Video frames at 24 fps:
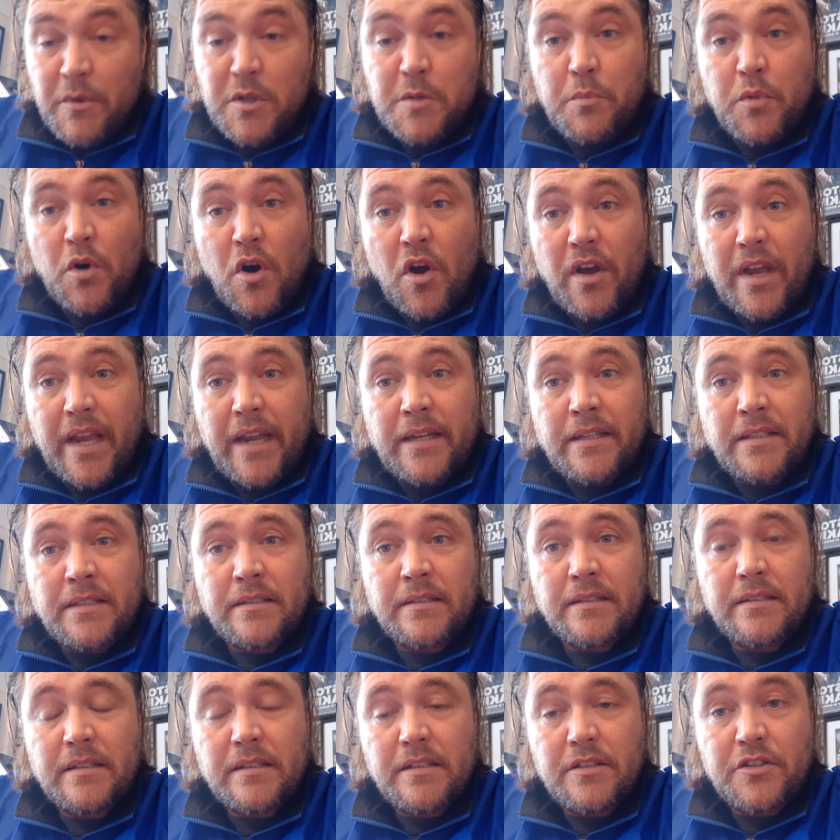brought
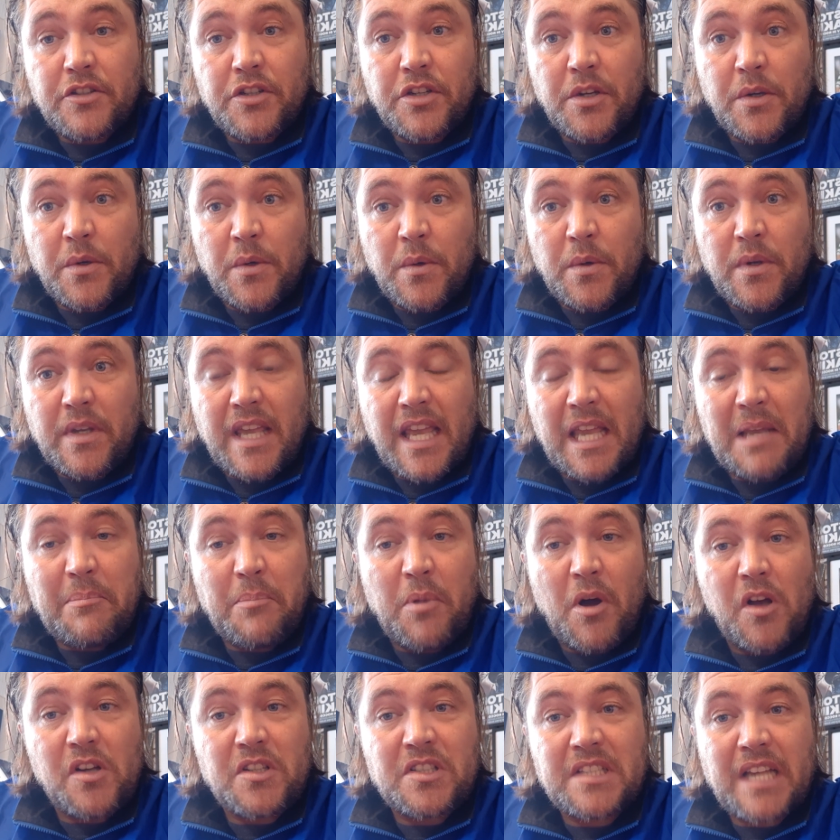in to keep
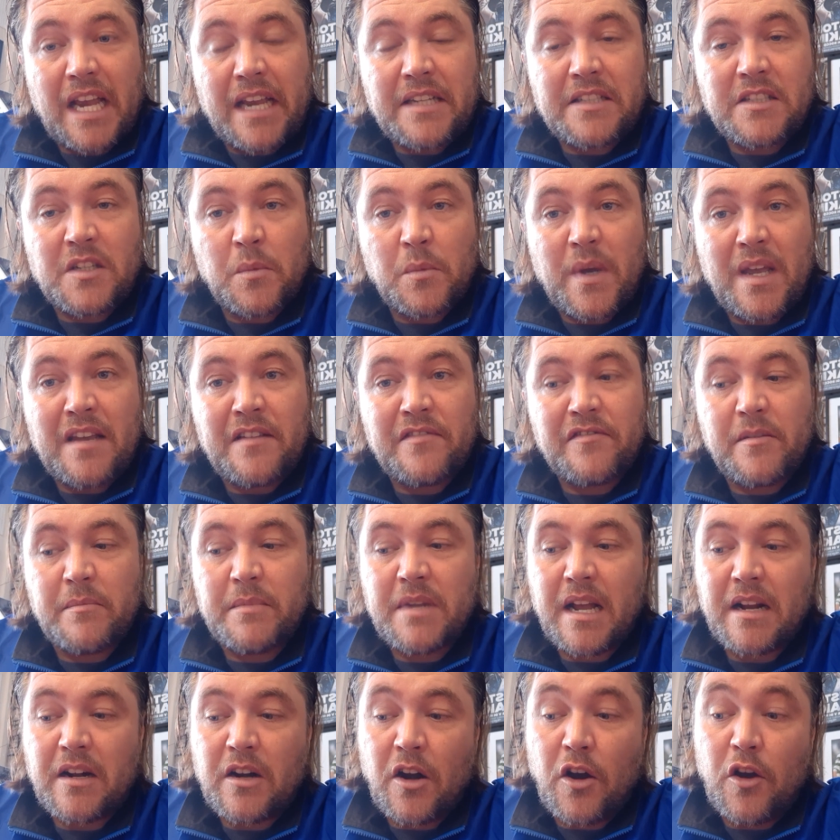Paul Sykes away from
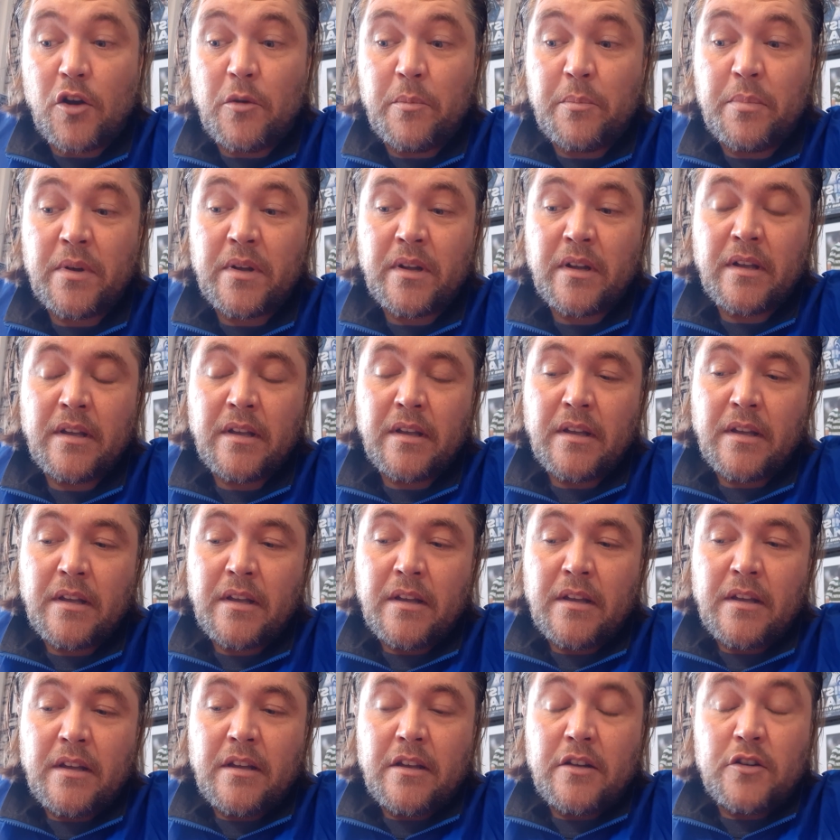that club.
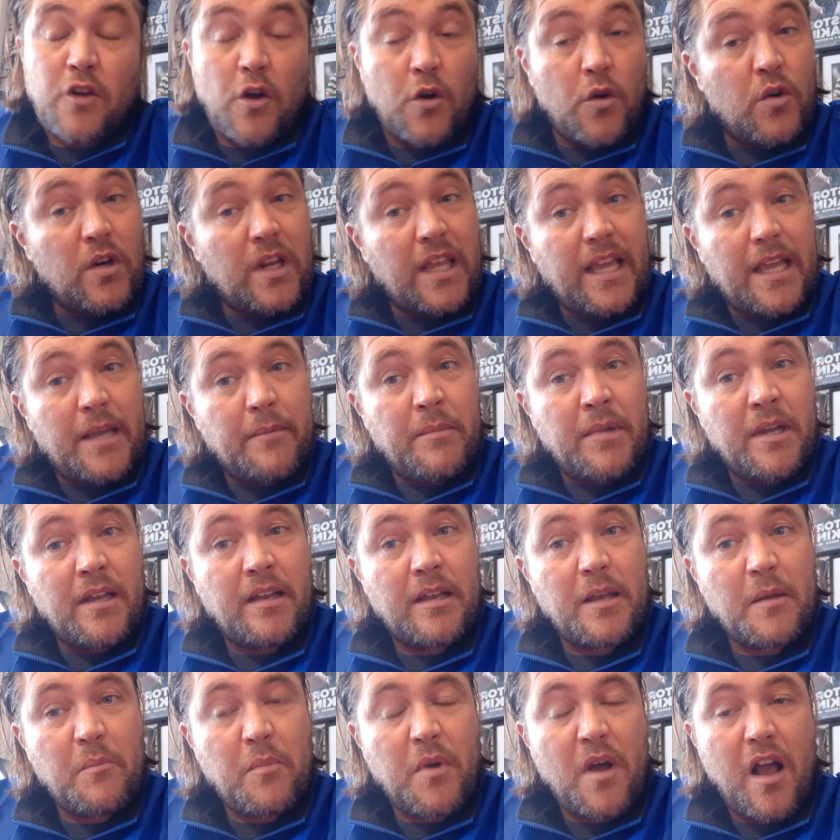Not only him,
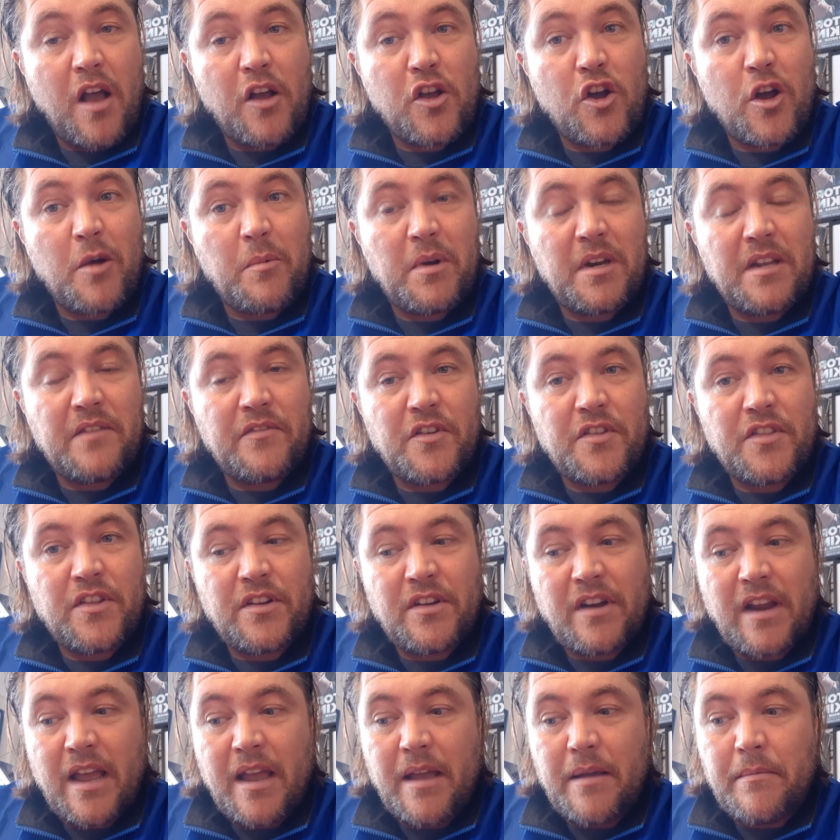but a couple of
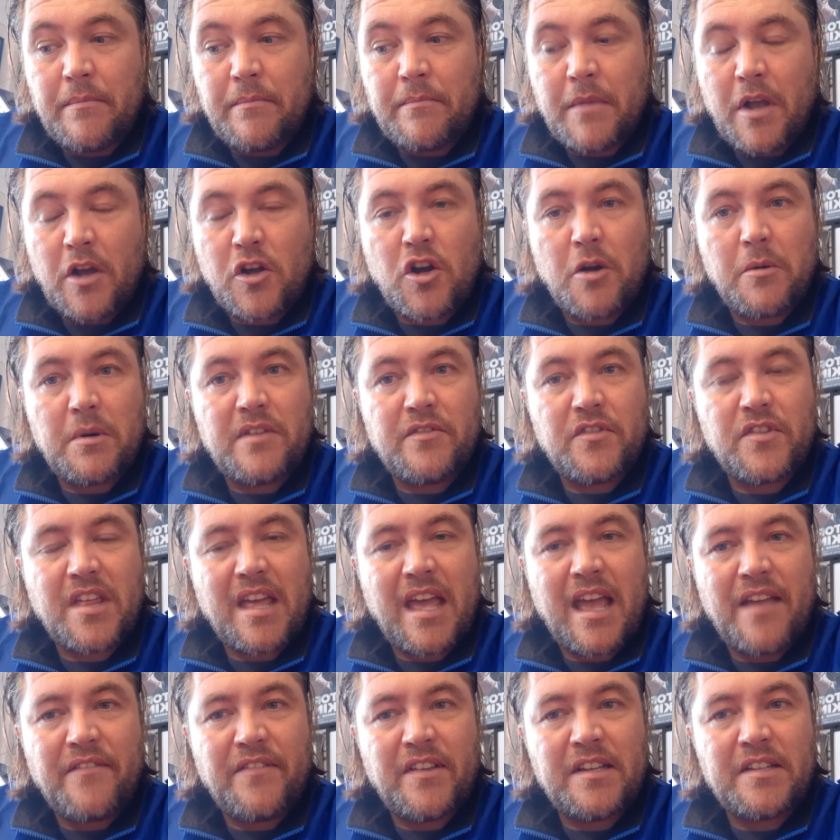other
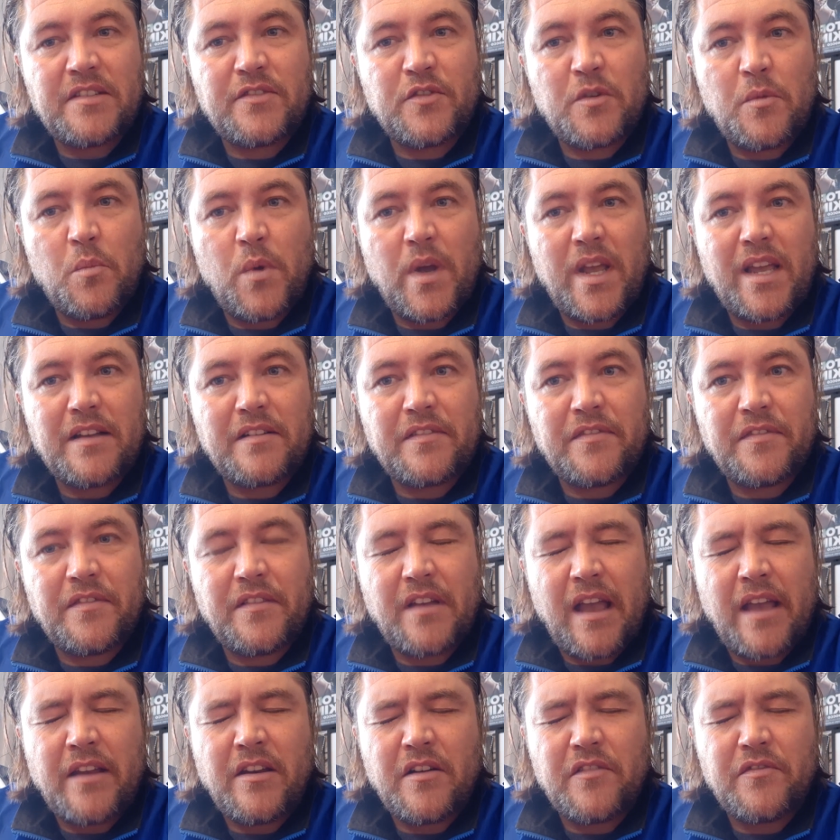heavies from Leeds.
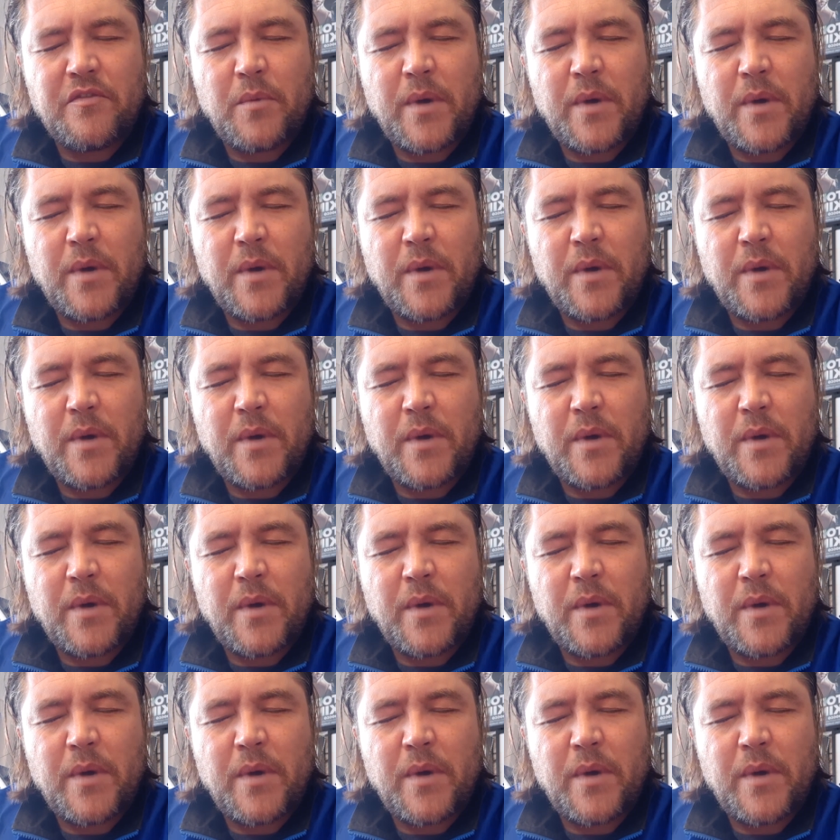And